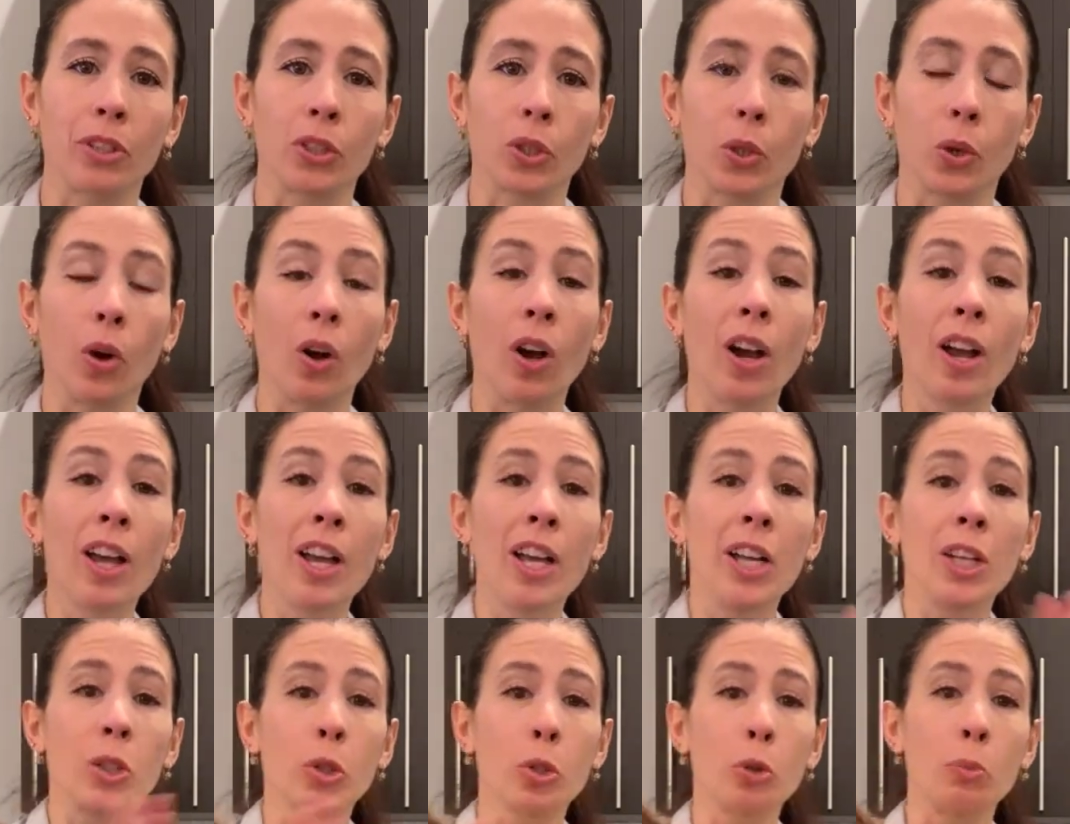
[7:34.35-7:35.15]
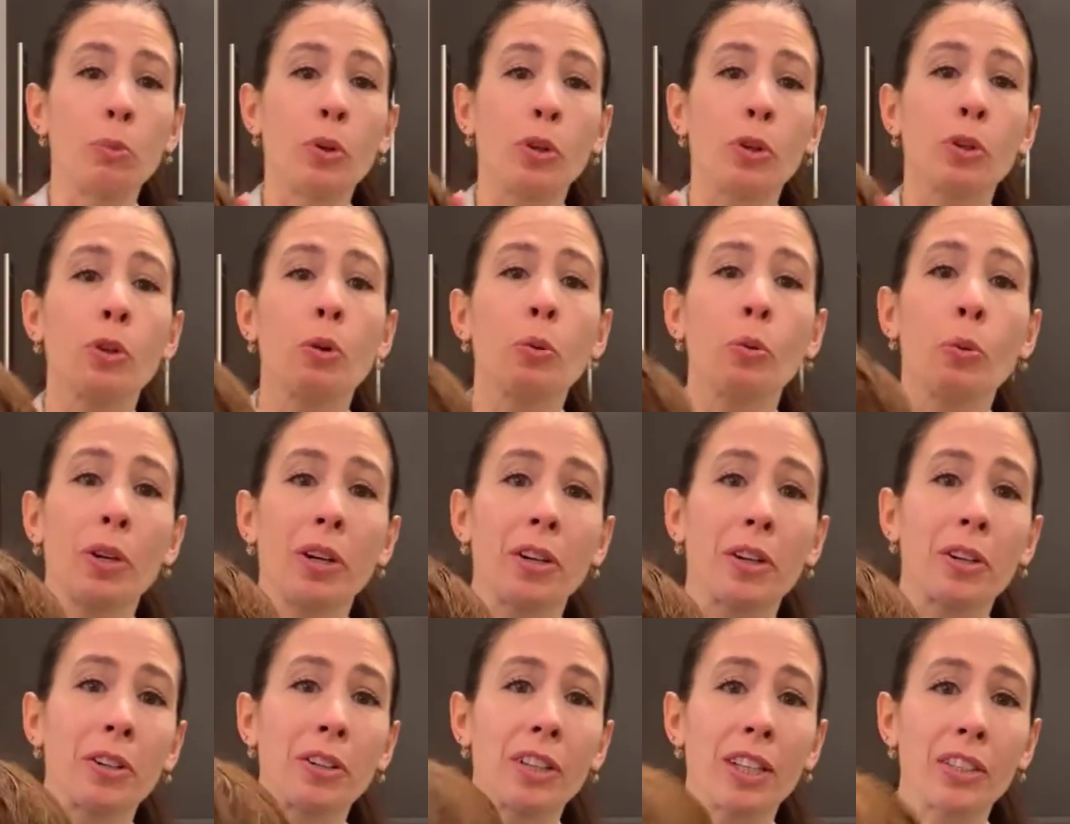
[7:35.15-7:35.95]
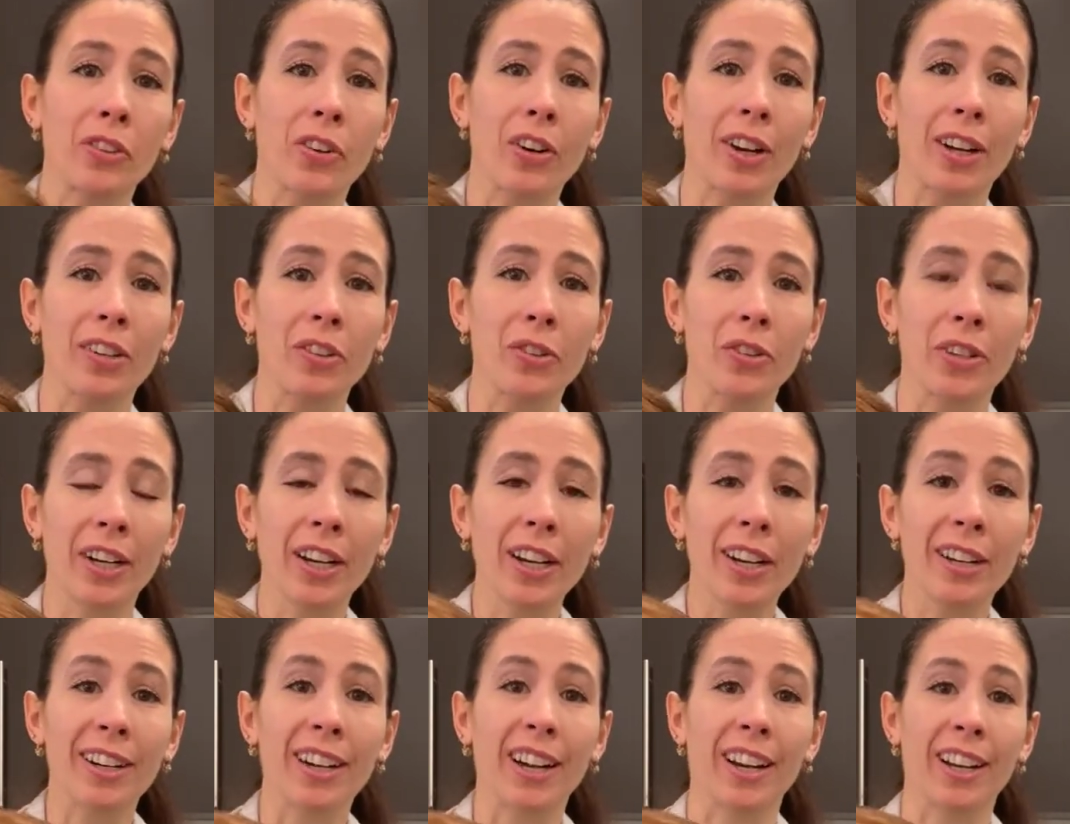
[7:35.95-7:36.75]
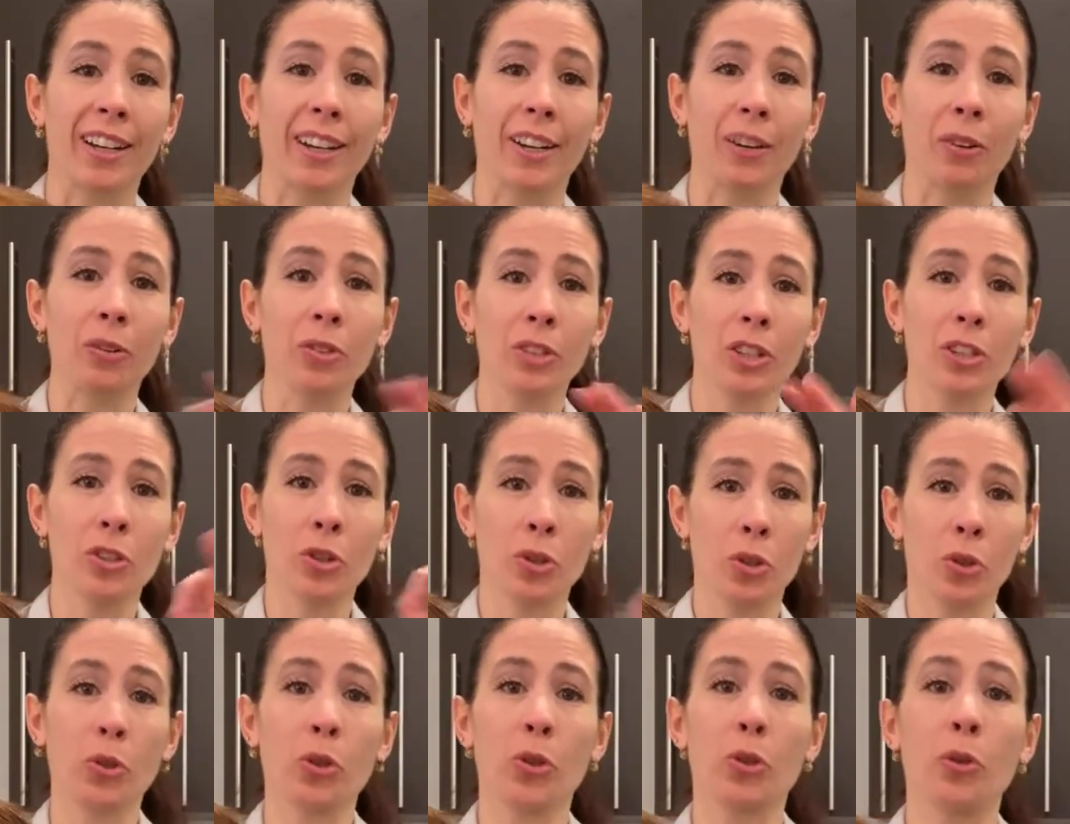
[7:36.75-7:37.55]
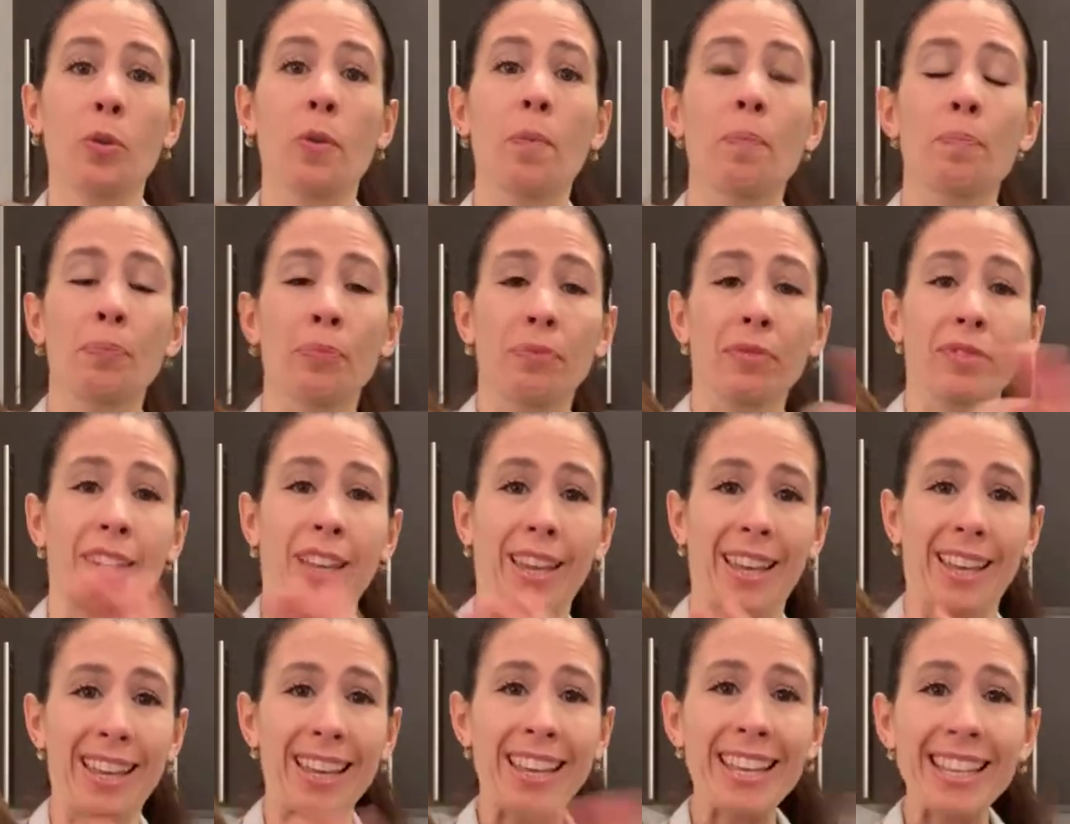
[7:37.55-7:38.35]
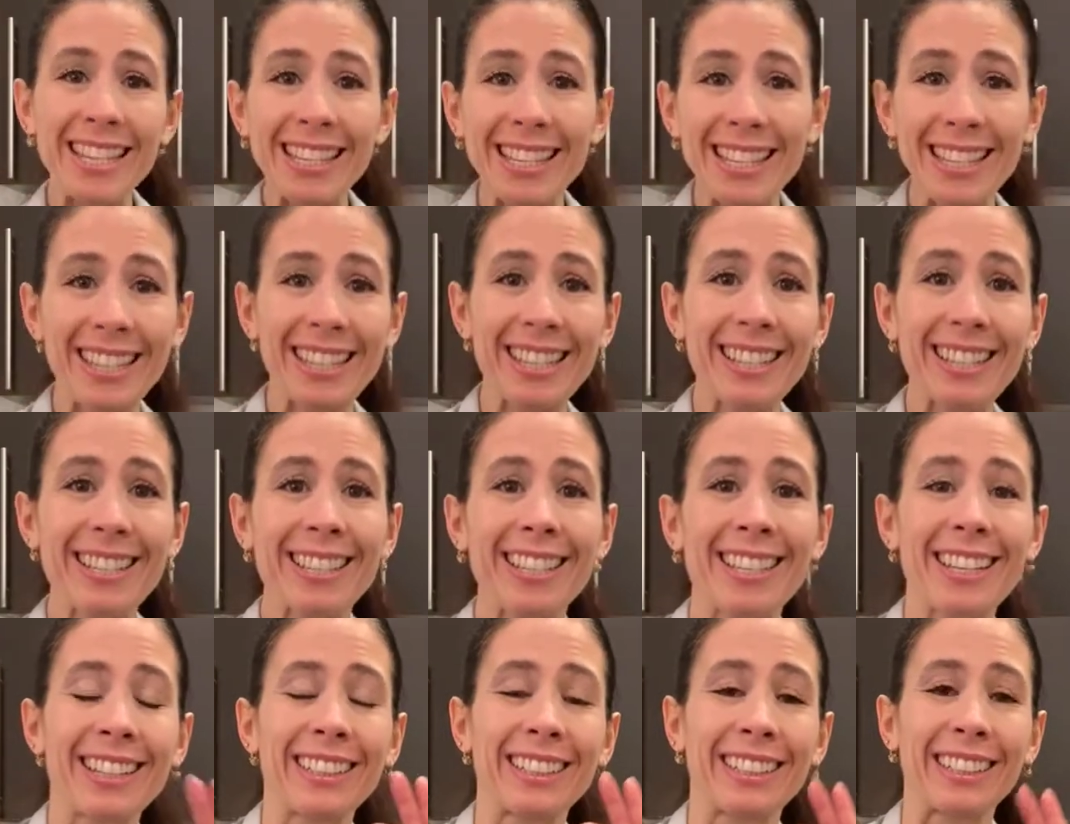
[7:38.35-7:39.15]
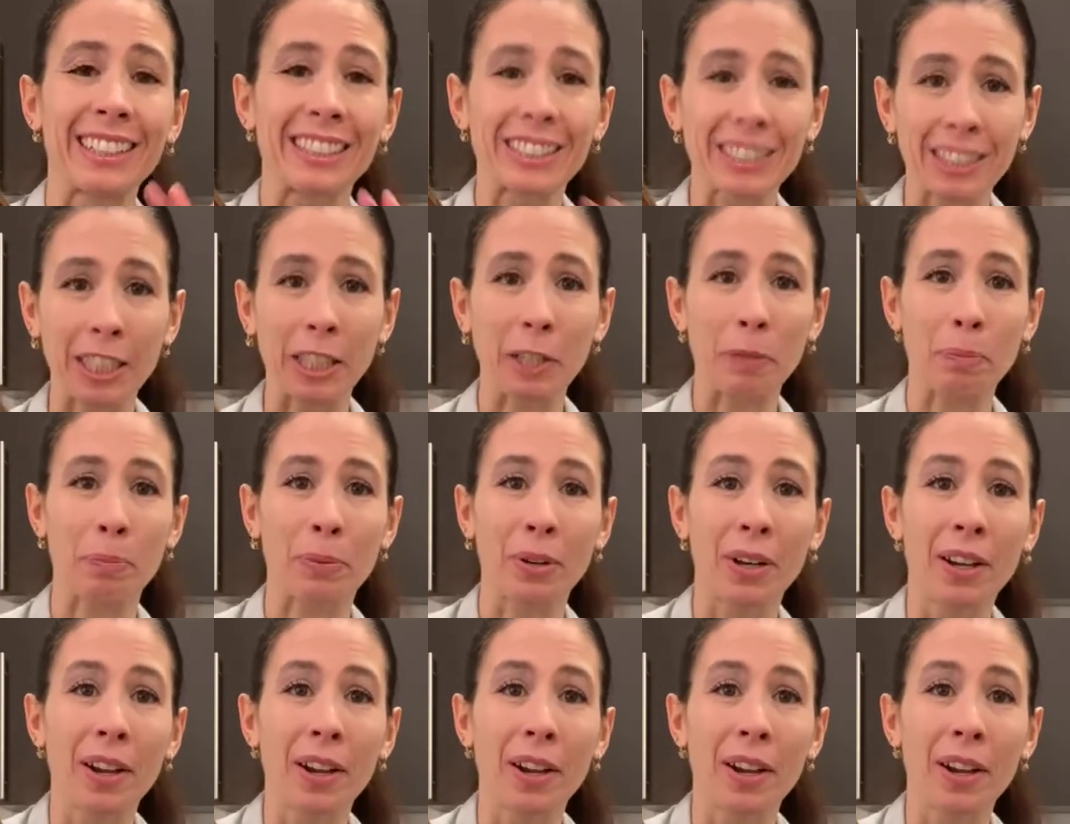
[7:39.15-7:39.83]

So tomorrow we are gonna dry your hair, and I'm gonna show you the easiest tip